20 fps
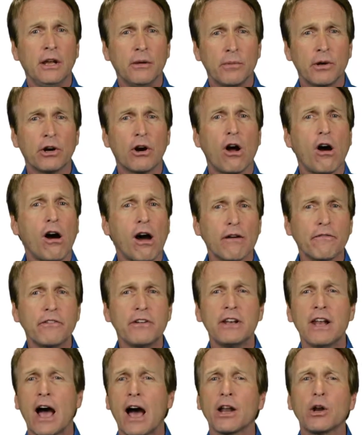but are
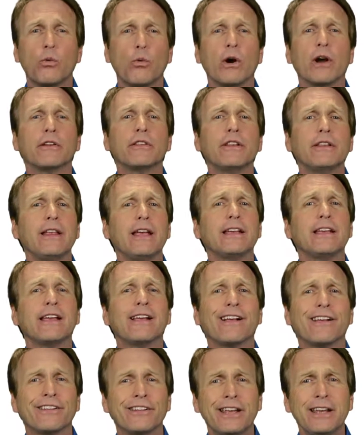often not aware that they
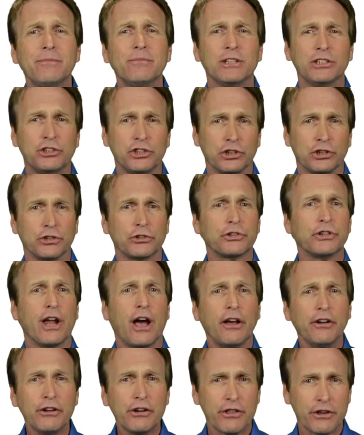could claim the children
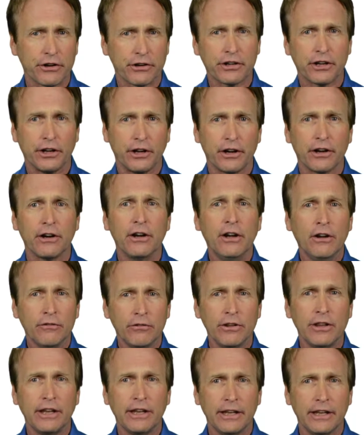under their care
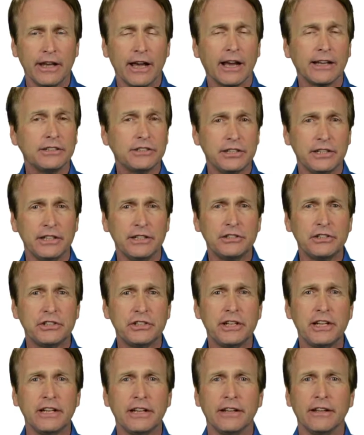for the
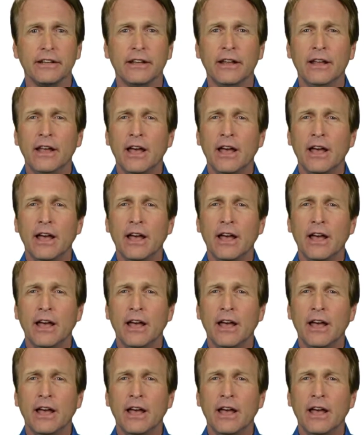EITC.